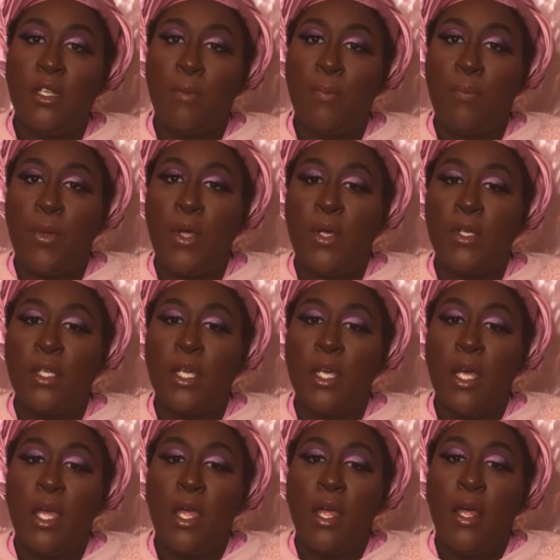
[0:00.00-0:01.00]
the book,
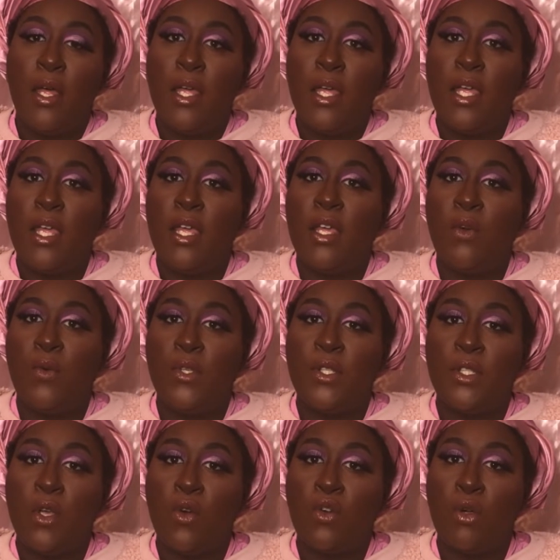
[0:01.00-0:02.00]
it was
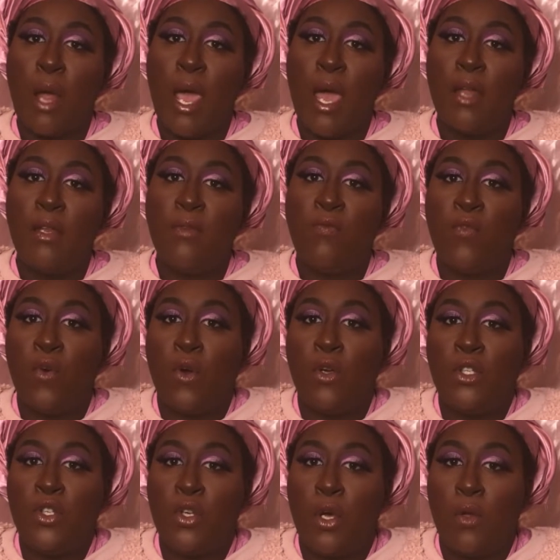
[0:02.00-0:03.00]
so crowded for
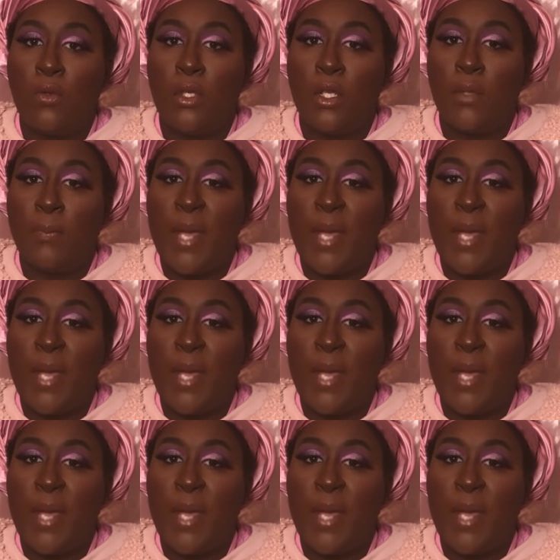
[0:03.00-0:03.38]
the